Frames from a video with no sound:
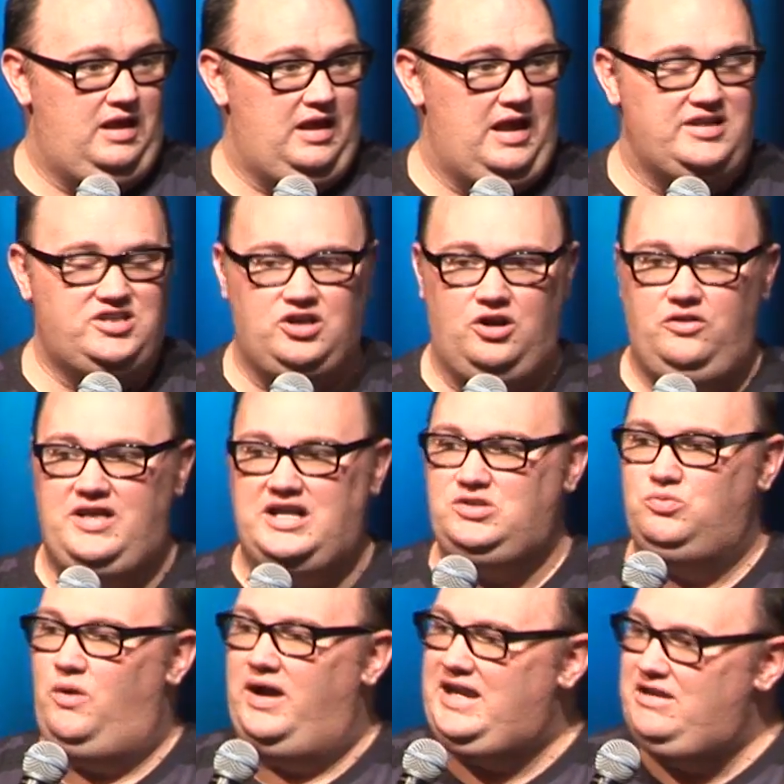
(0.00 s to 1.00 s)
And so
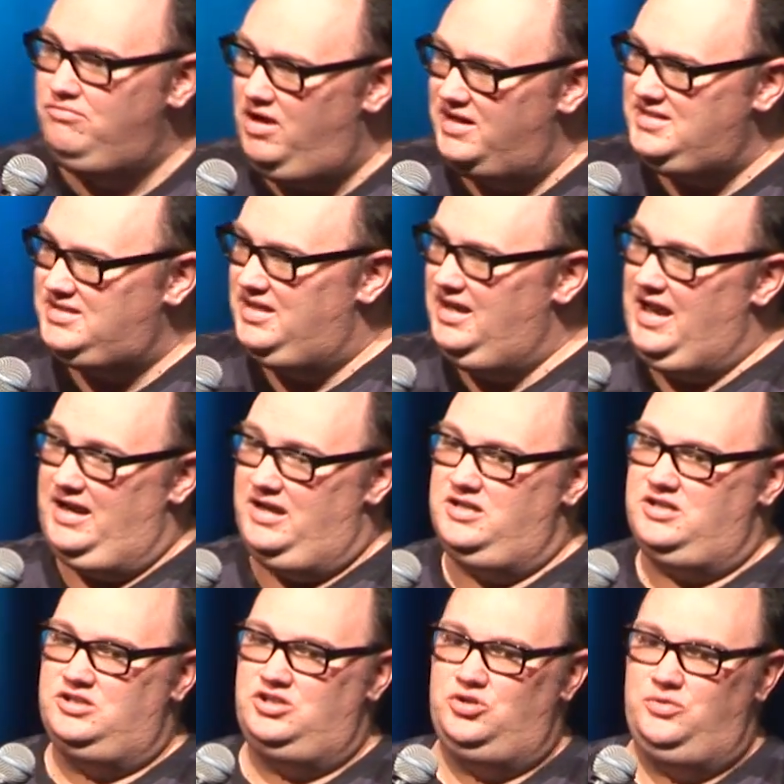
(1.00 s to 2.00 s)
that's why he writes the
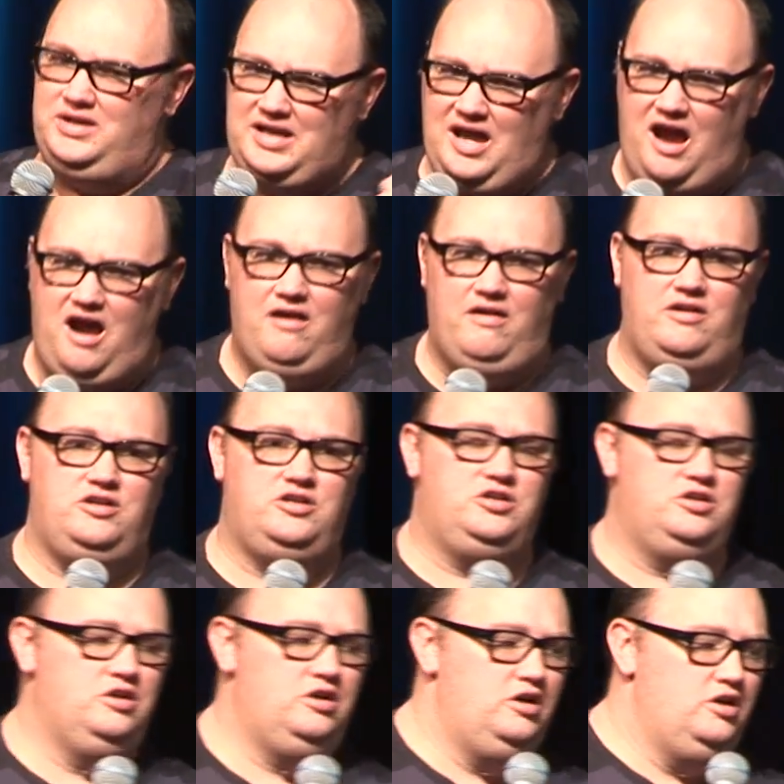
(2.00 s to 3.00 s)
letters to
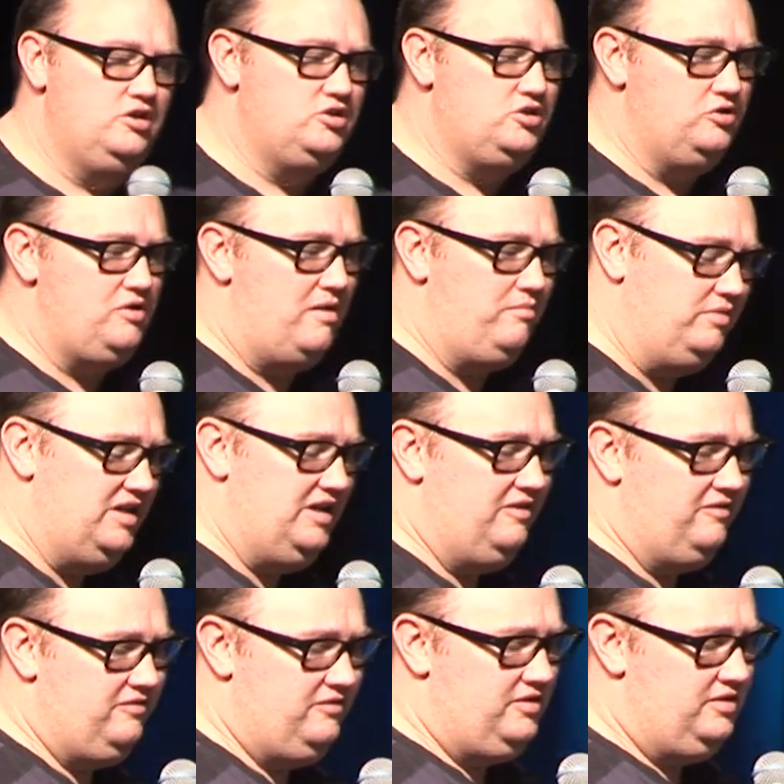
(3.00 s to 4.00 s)
encourage, to
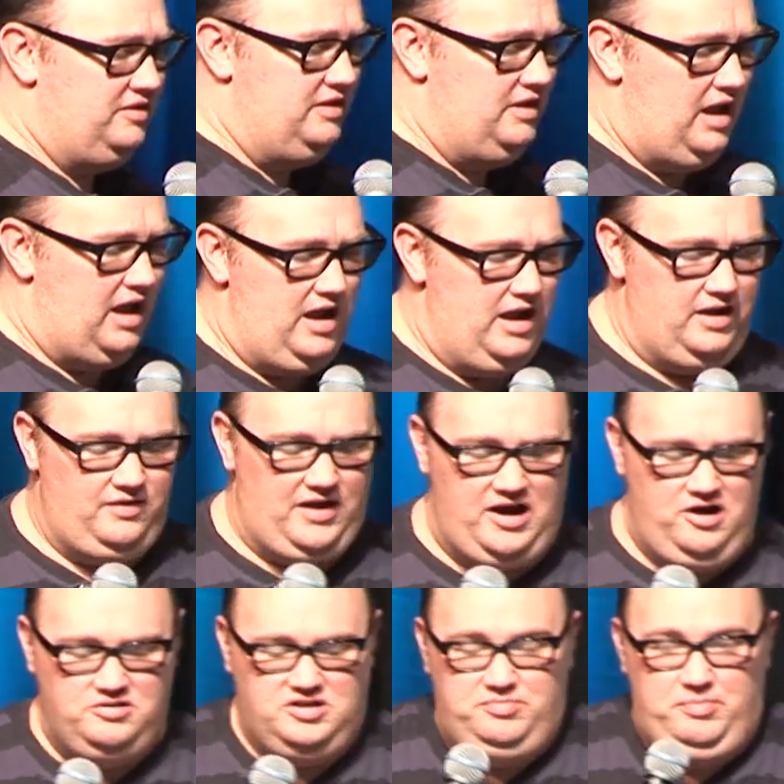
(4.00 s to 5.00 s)
uplift. And they
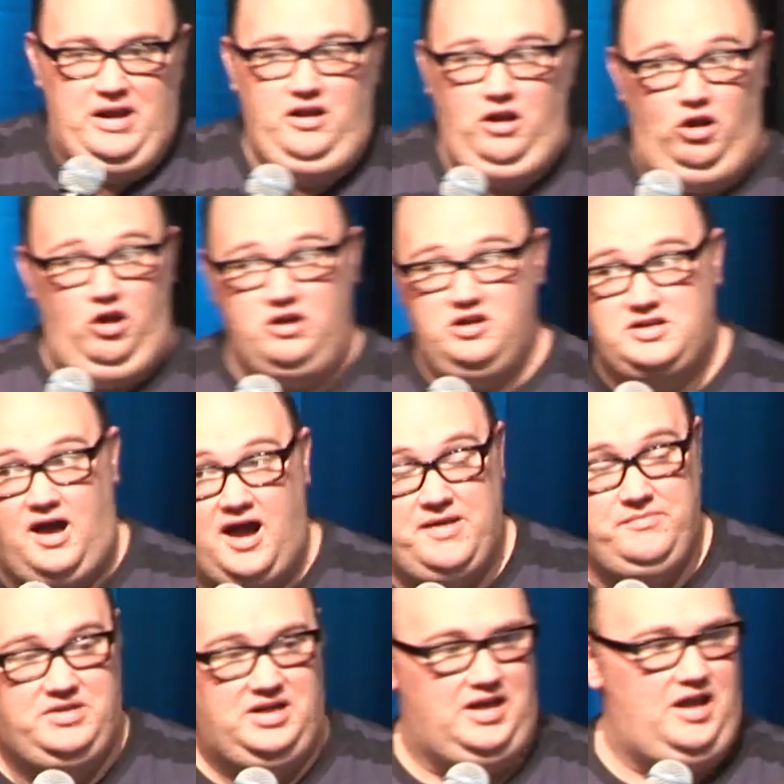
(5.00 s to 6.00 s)
don't spend a lot of
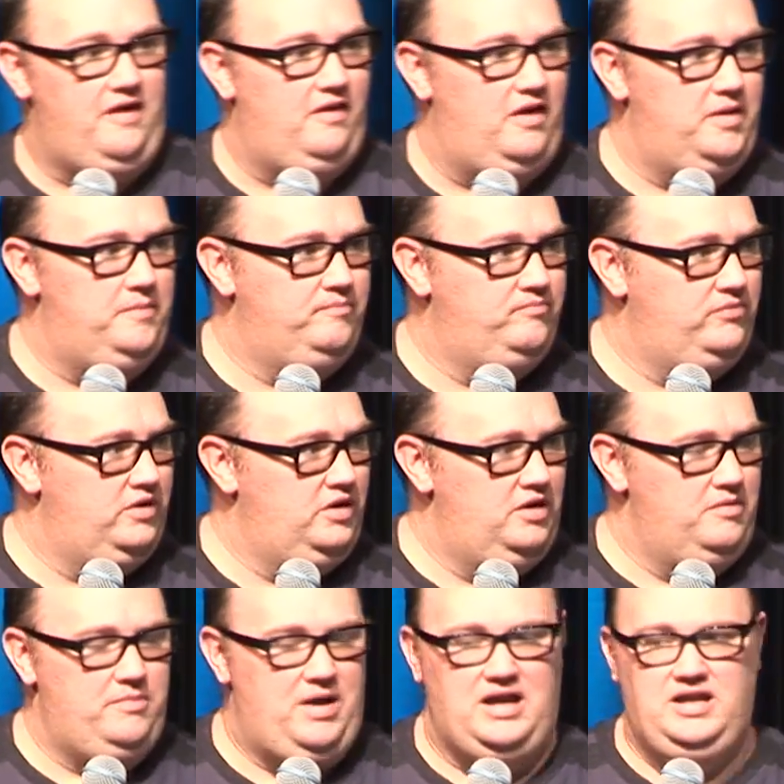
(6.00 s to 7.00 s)
time together,
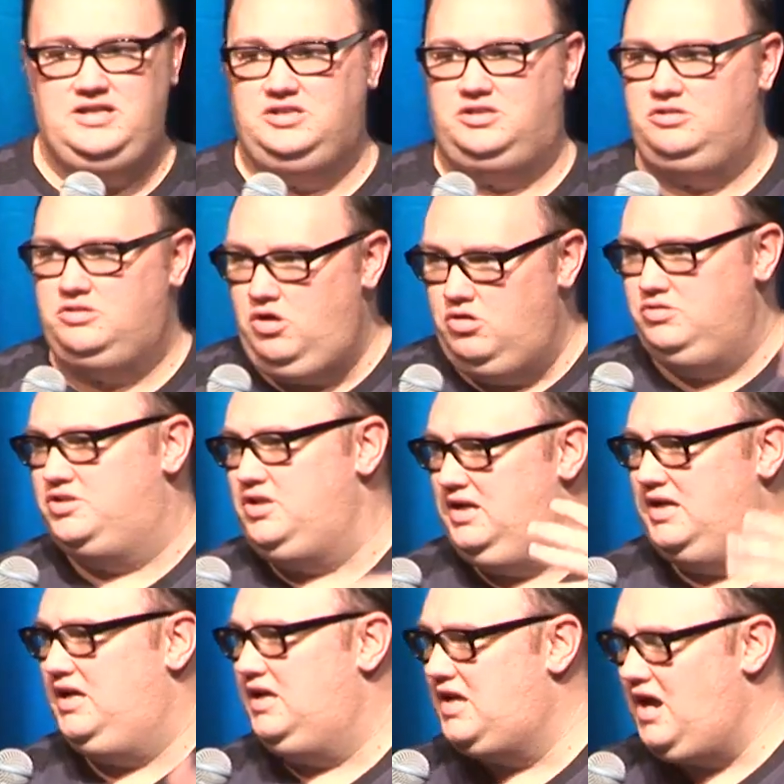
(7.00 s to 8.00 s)
but he's
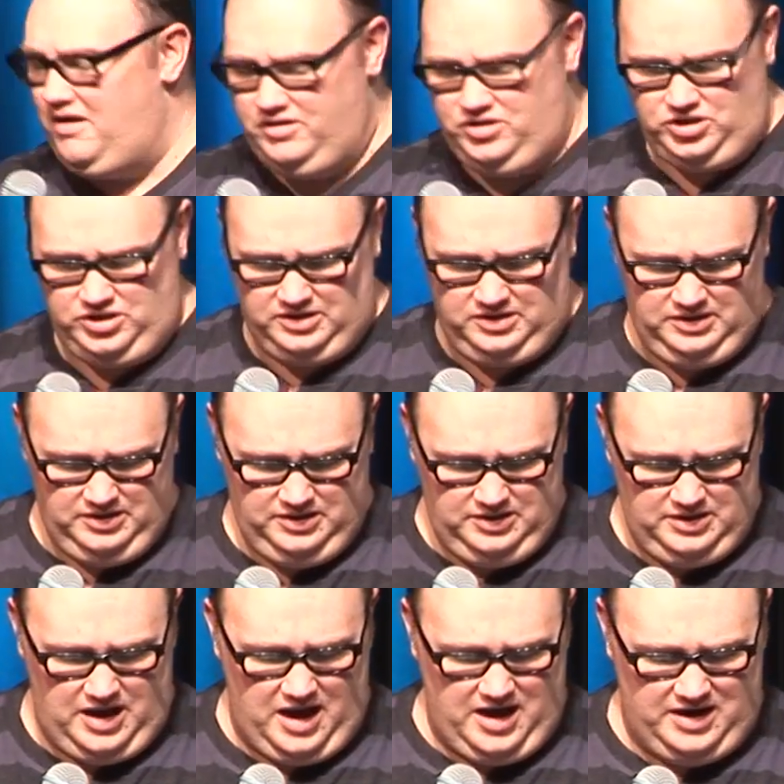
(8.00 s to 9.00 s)
constantly encouraging
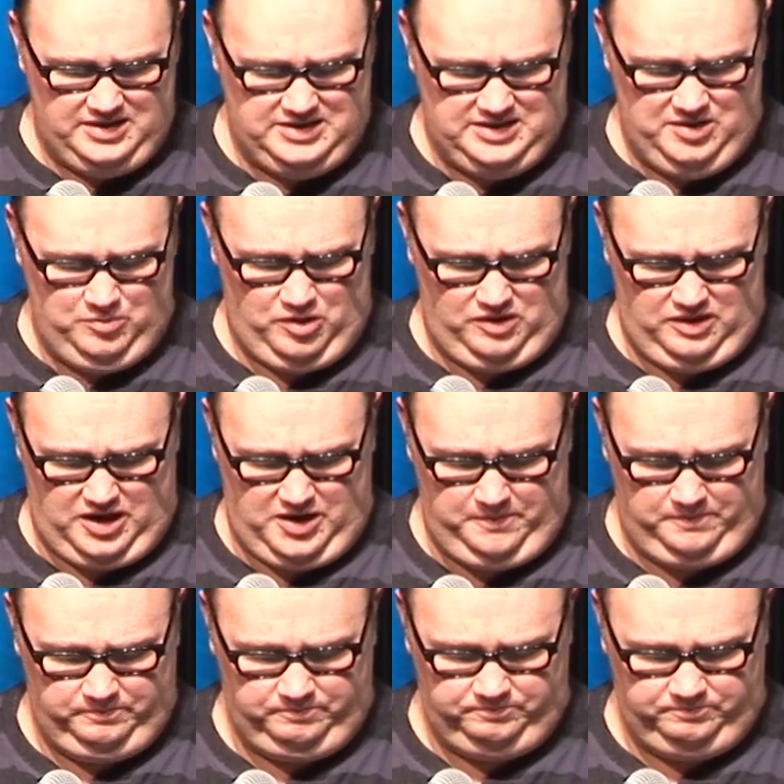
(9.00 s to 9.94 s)
uh, Timothy.